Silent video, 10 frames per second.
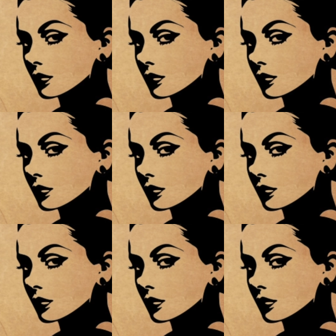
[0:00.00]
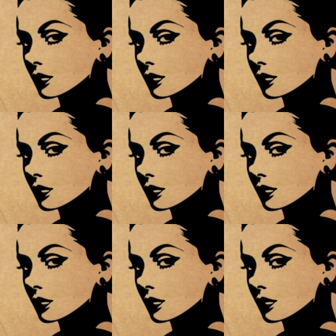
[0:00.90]

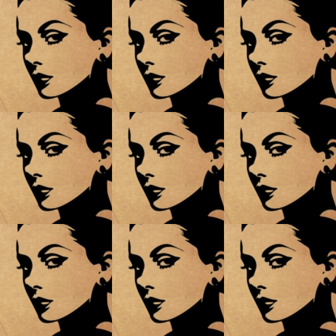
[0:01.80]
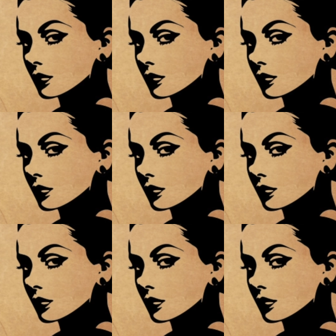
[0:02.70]
[no speech]